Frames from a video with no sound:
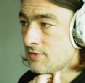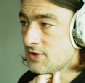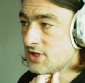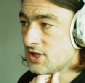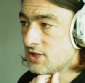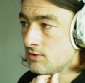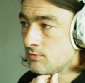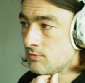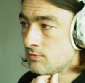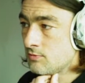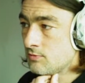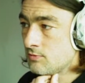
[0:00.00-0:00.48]
and
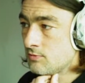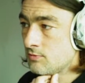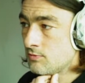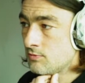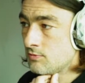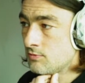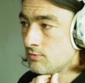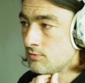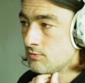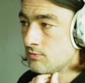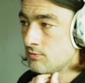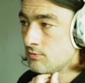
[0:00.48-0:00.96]
will
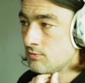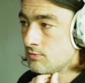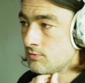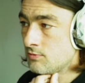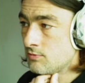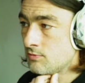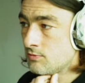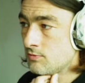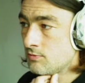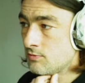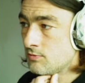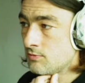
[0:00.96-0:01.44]
automatically reduce
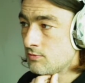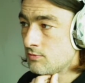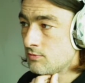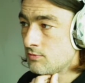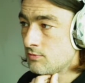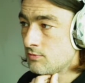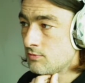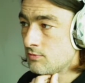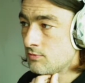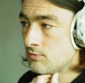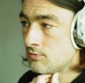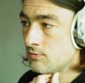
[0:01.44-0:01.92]
your bitrate
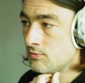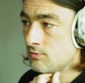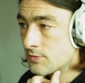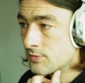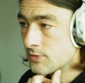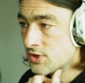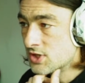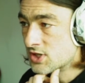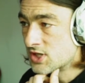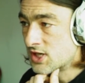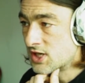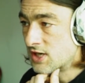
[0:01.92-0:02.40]
to
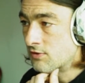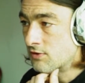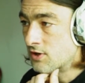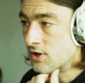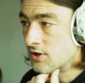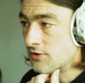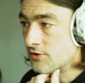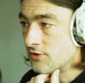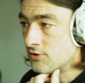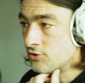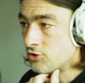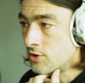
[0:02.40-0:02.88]
compensate rather than
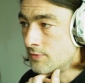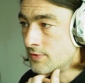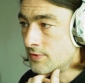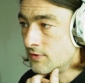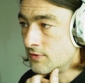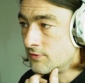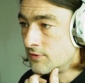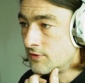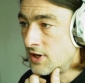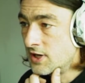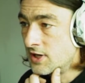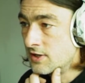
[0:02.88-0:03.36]
dropping
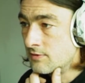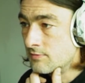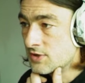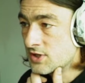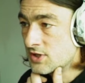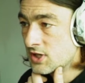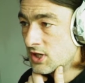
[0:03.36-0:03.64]
frames.